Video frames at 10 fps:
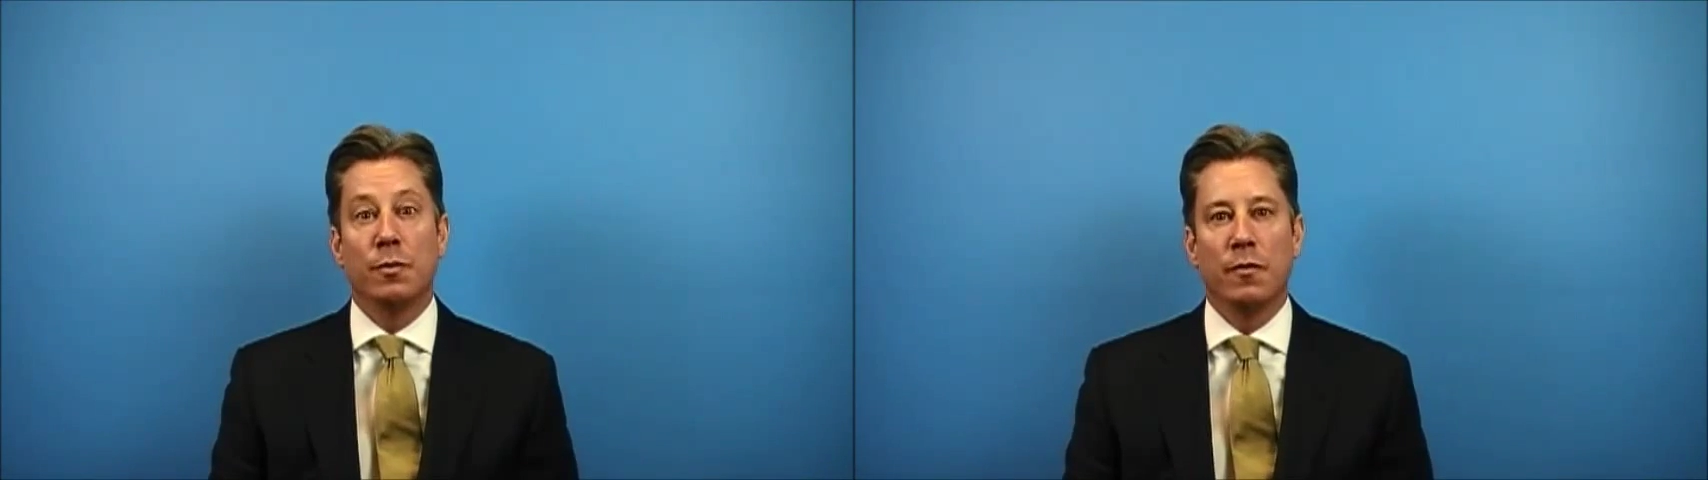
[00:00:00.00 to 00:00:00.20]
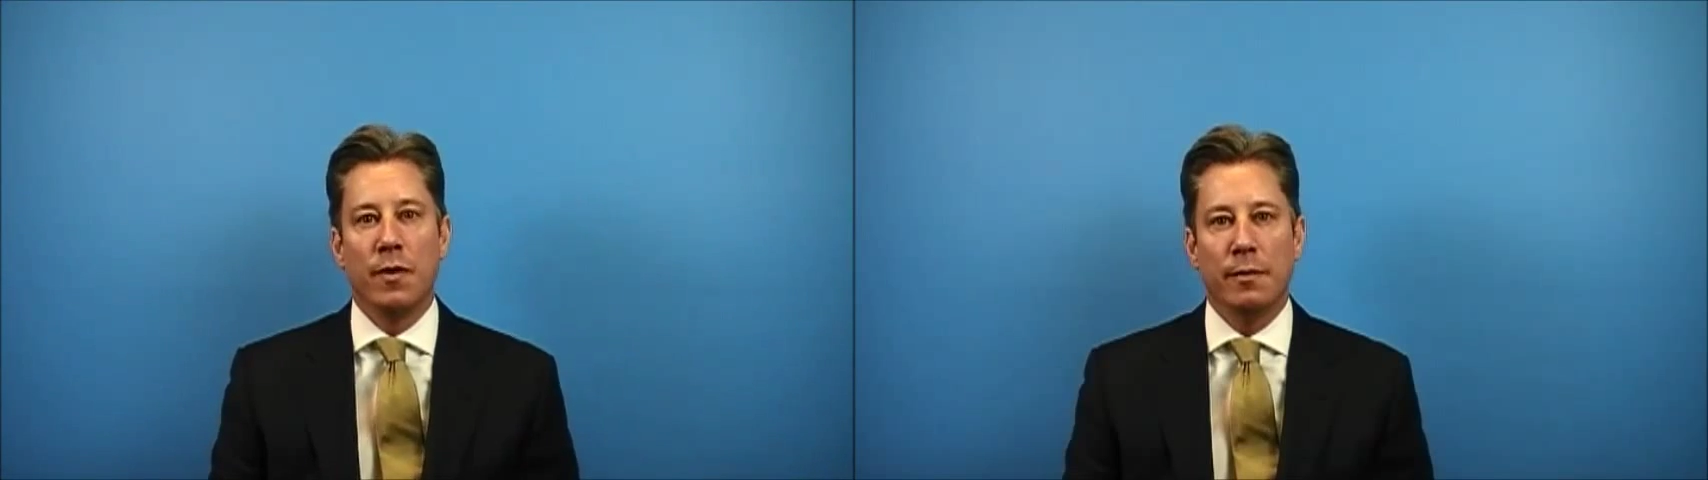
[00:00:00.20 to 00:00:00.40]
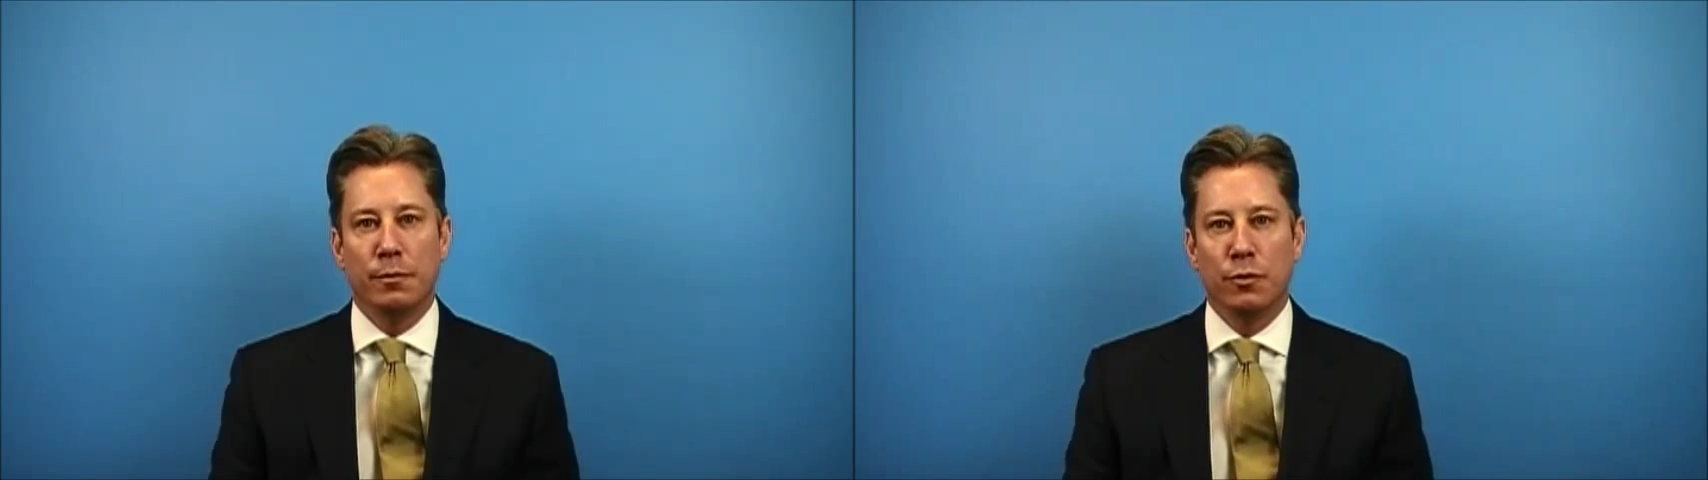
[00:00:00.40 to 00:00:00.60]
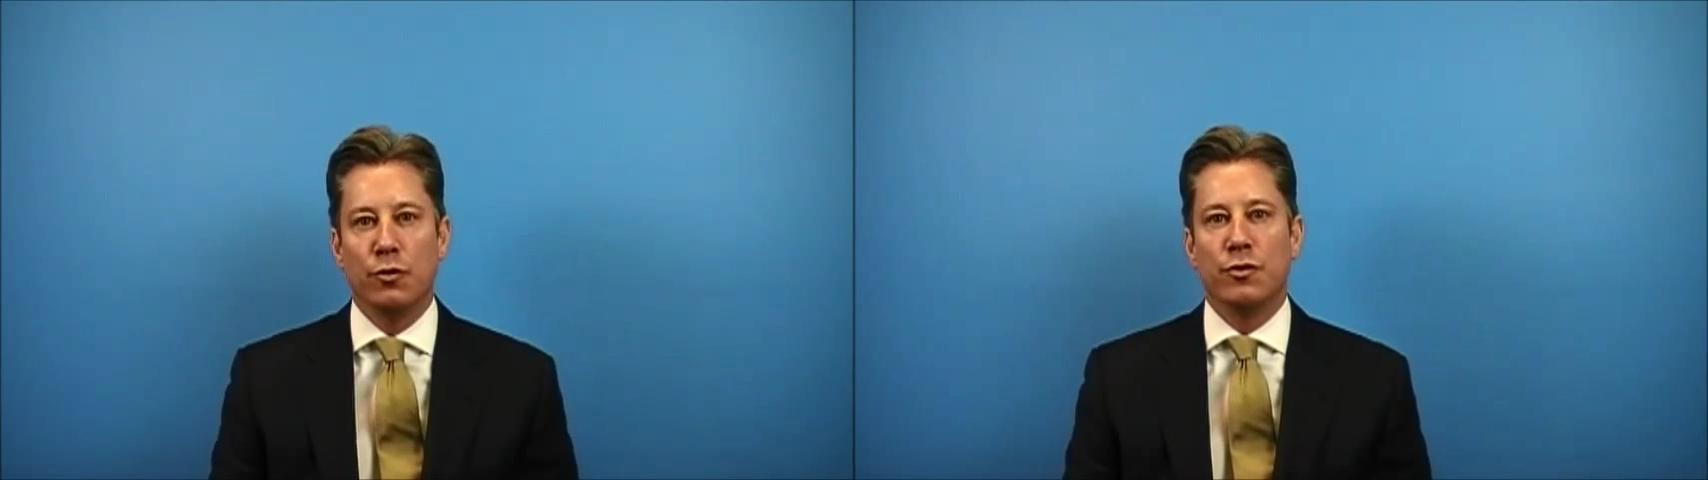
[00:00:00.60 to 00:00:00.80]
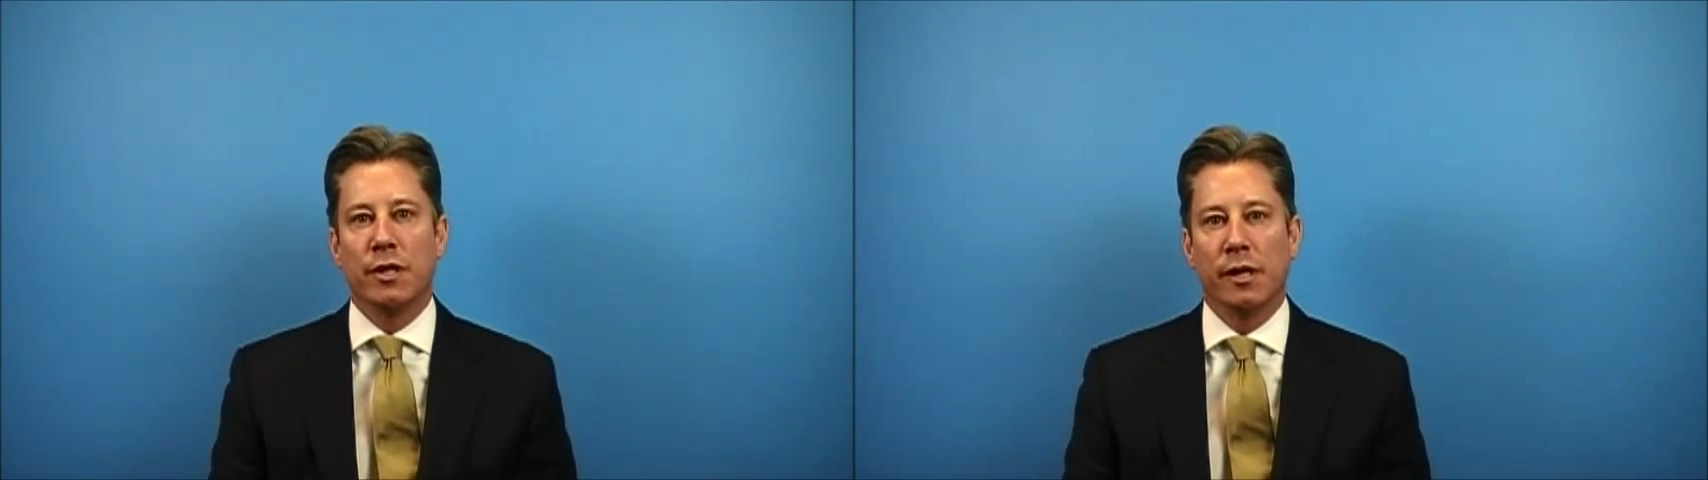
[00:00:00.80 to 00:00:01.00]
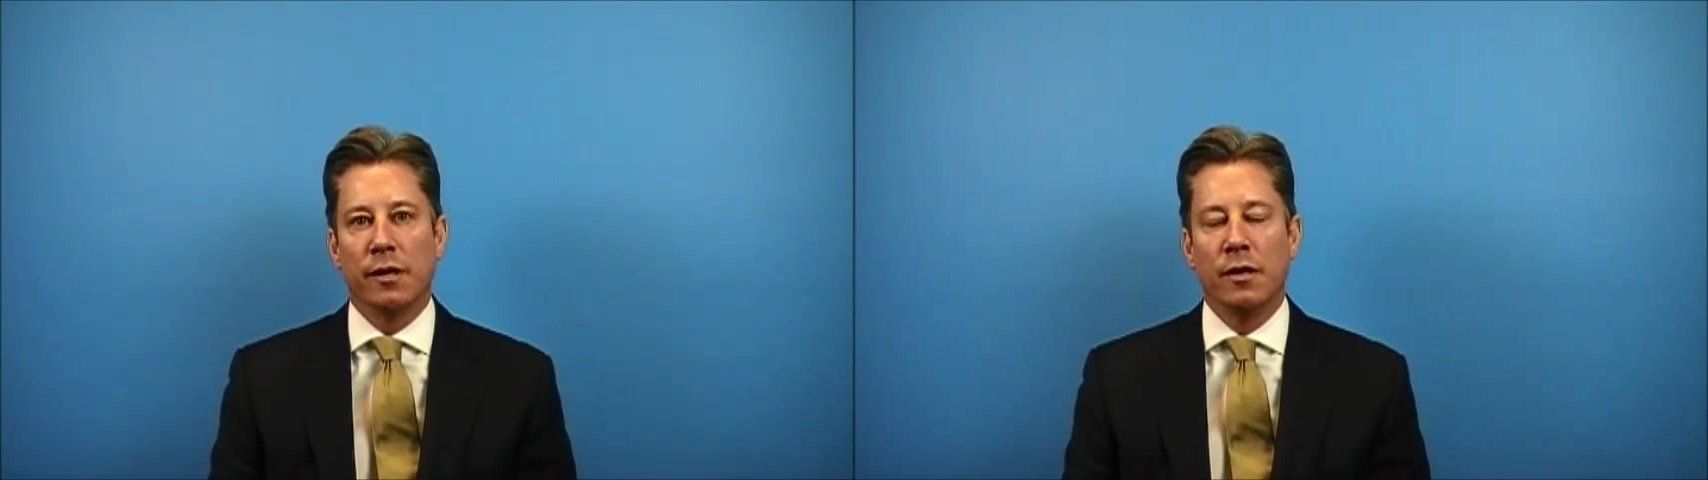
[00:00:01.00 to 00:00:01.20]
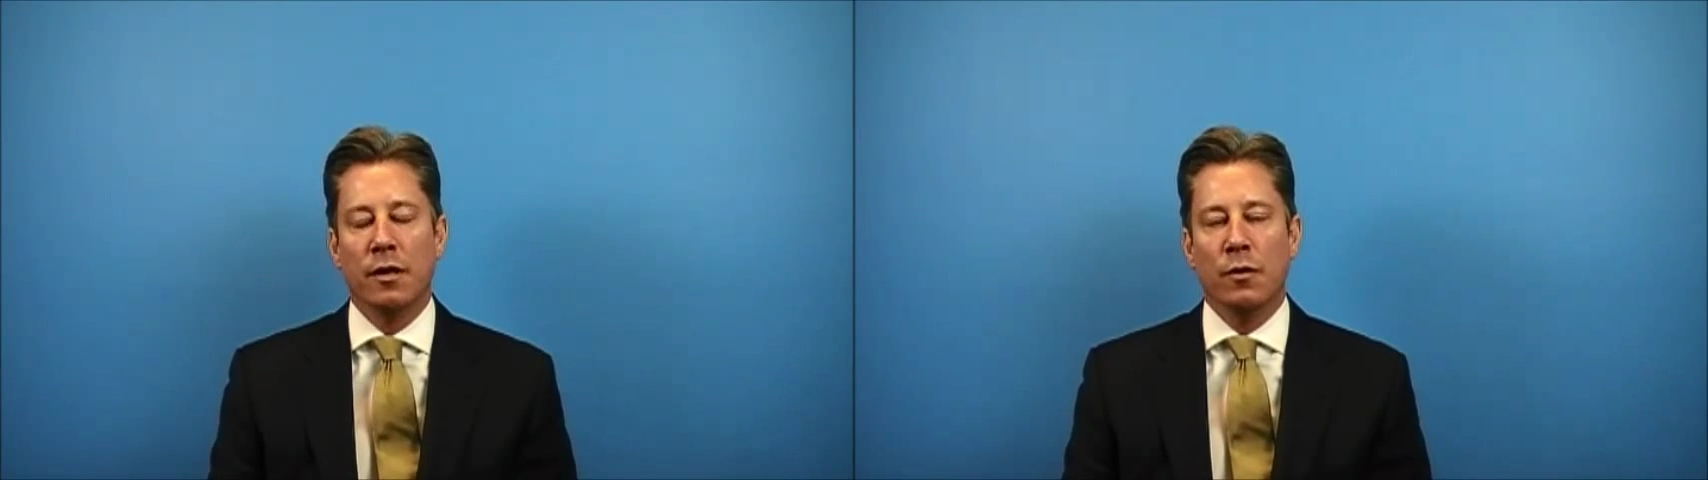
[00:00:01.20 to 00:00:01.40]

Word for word: or prevent bruising